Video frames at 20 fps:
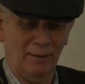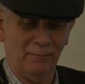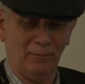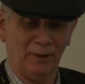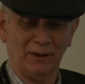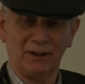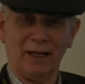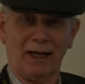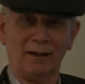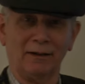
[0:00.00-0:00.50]

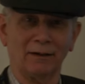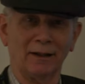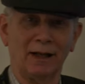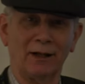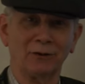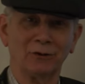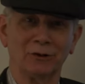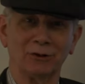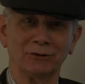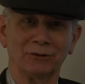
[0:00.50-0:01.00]
but that
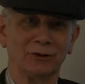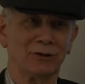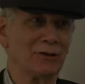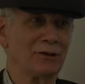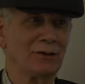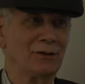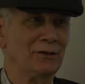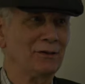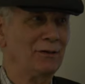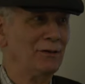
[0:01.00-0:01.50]
lecture
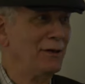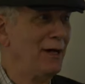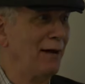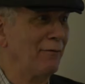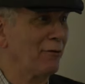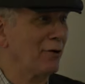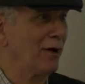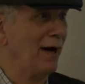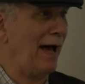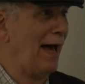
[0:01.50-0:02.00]
just
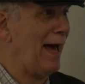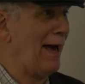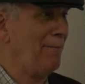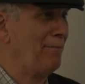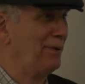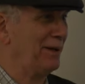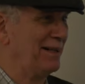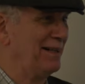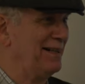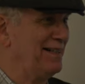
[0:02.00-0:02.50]
never
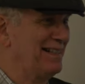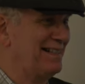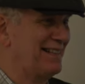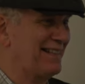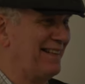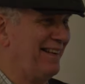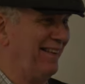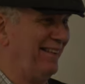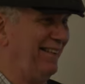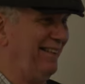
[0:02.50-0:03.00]
happened,
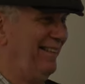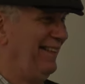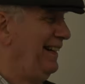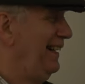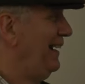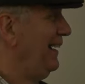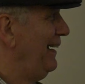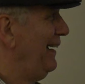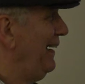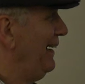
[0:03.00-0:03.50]
so
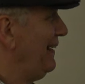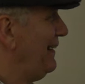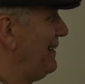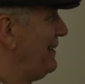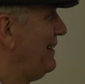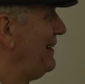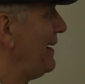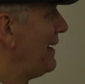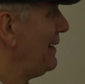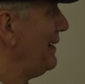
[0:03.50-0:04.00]

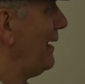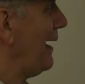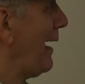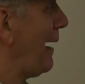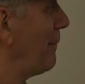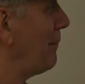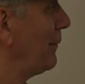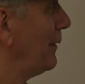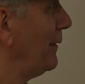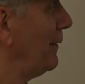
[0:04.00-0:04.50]
didn't
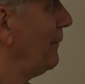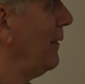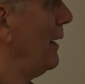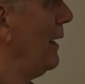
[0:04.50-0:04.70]
happen.